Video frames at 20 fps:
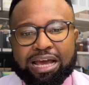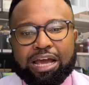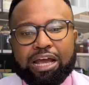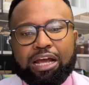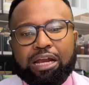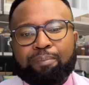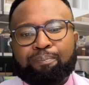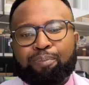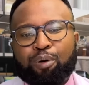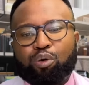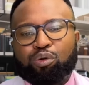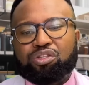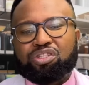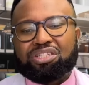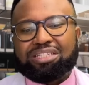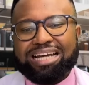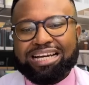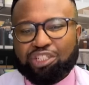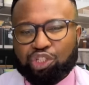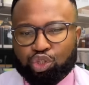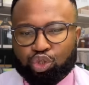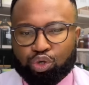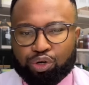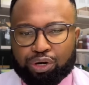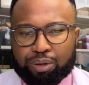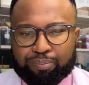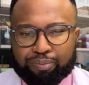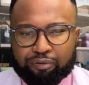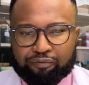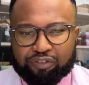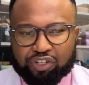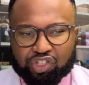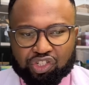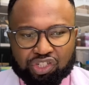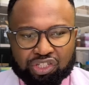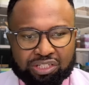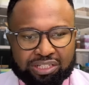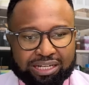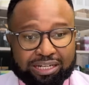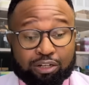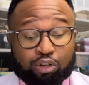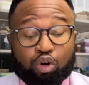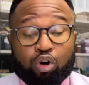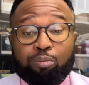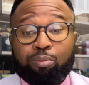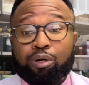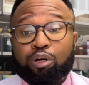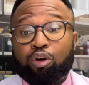in both statutory provisions and common